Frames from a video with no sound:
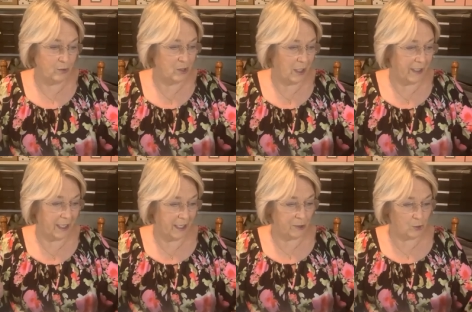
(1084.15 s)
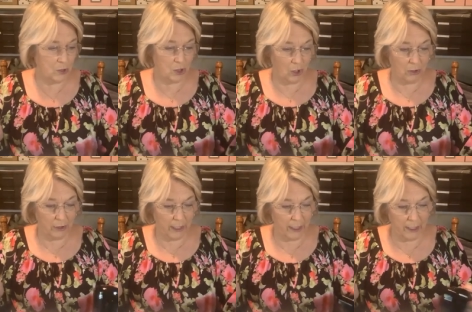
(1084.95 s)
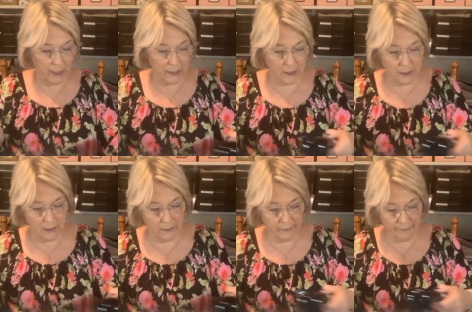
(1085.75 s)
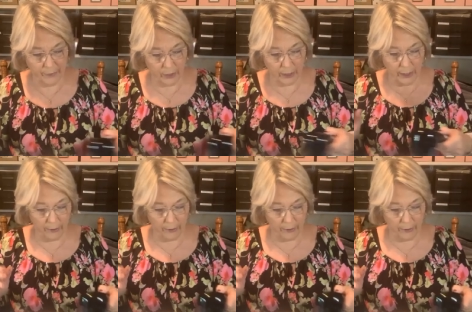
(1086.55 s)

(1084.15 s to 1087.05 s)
used like extra jar lids and, you